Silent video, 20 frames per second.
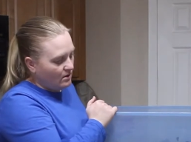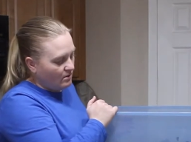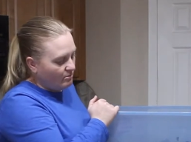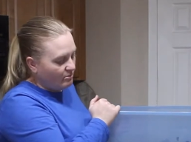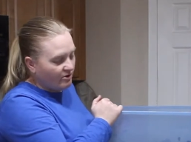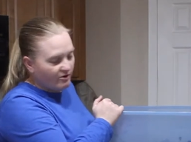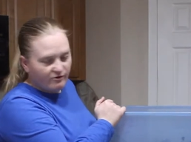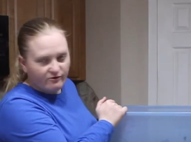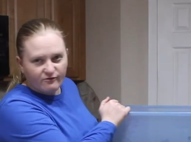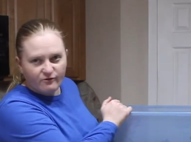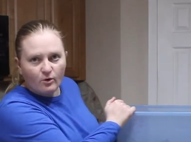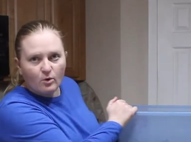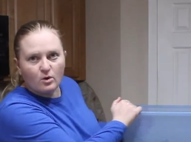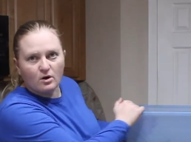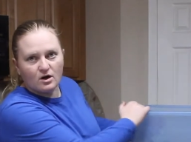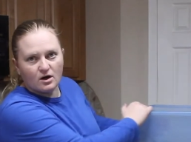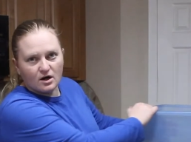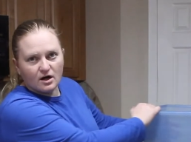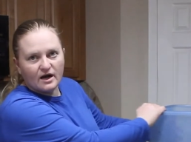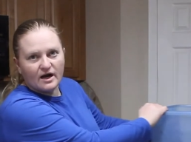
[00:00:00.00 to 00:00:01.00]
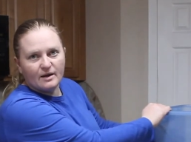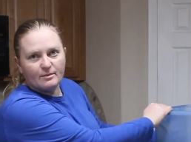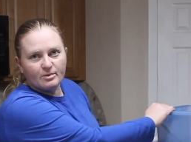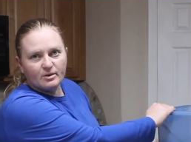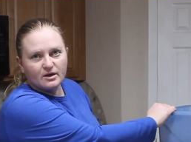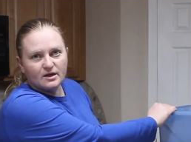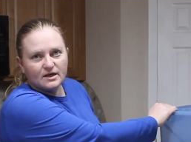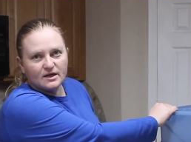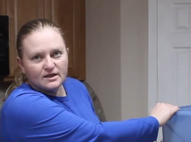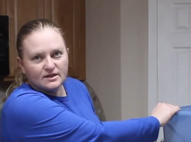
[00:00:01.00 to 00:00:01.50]
before I
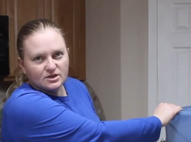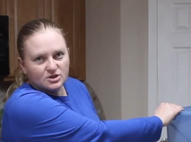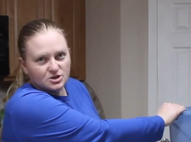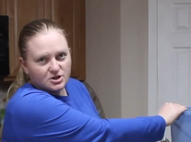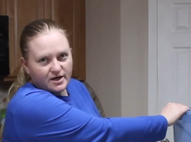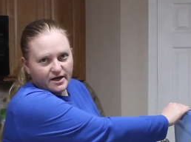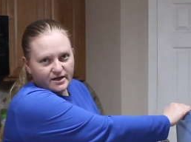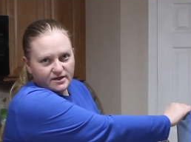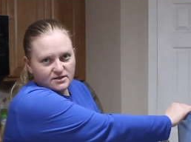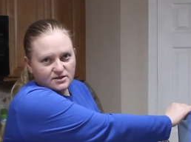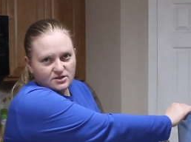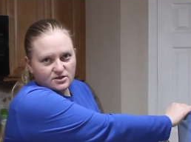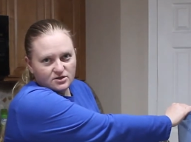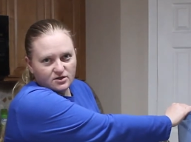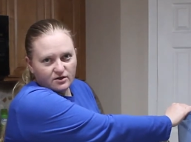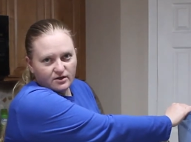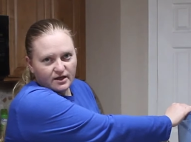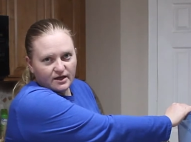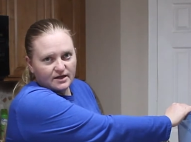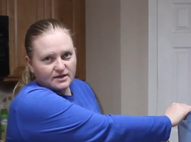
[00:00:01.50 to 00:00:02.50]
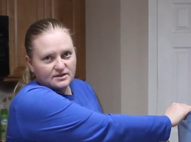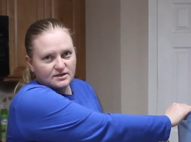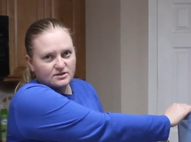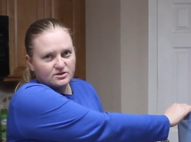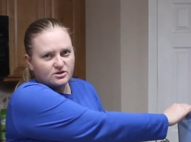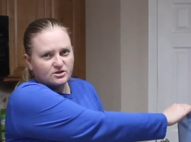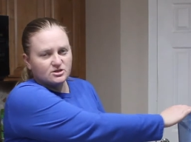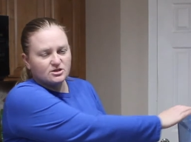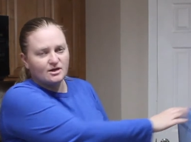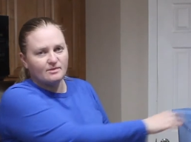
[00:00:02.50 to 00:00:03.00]
put it in the trays, so that it does a
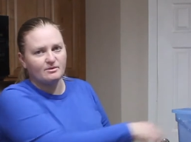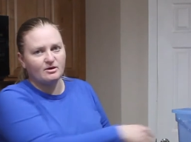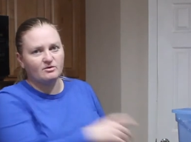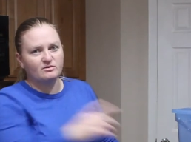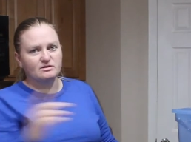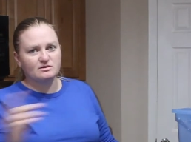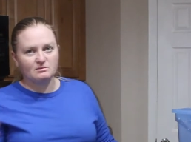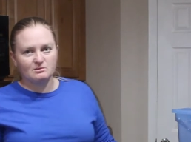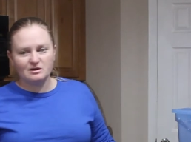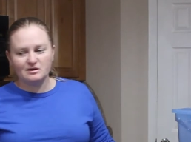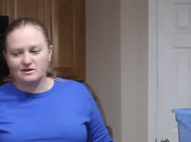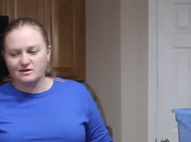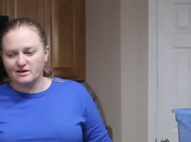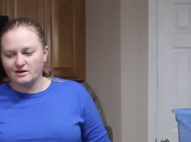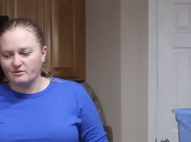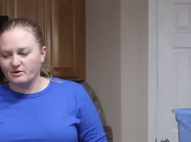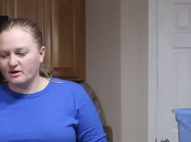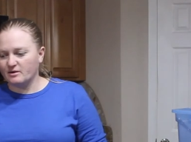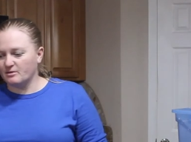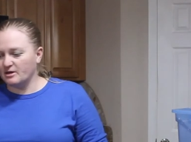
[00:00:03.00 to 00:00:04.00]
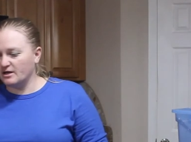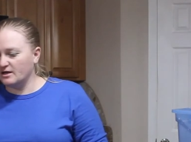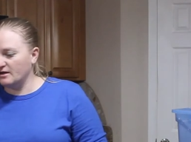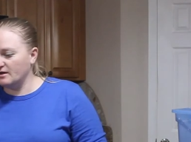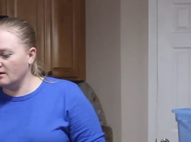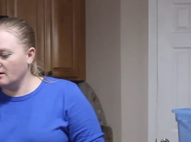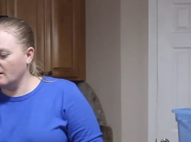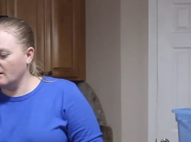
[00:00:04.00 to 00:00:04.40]
good job. That was something that they recommended.